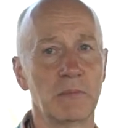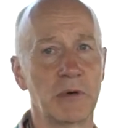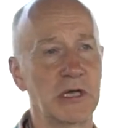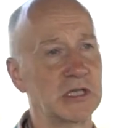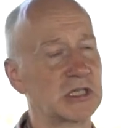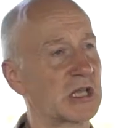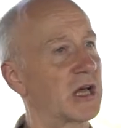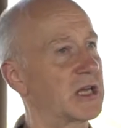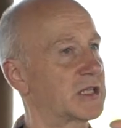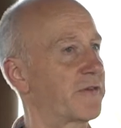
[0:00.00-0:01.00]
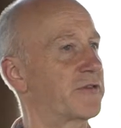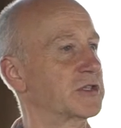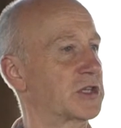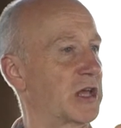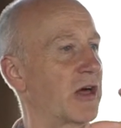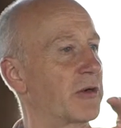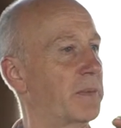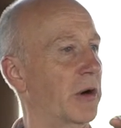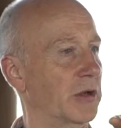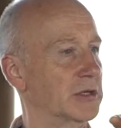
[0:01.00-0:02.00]
but it's slightly different to the other
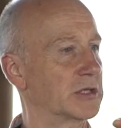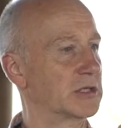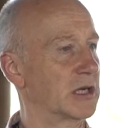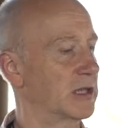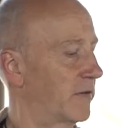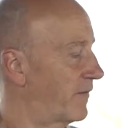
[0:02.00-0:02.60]
pond in the